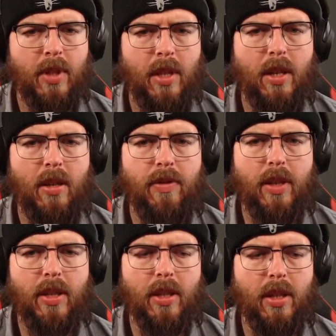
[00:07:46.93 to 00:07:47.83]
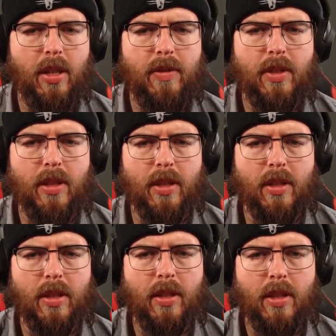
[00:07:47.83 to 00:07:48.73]
Oh, fuck off, dude.
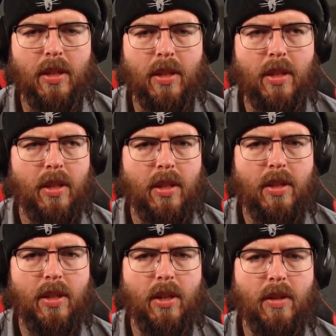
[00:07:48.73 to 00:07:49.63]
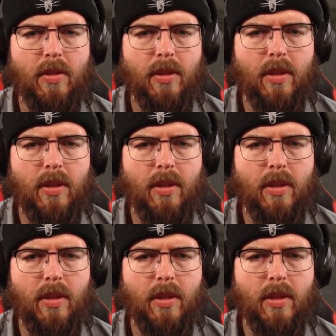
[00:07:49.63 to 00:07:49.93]
Don't.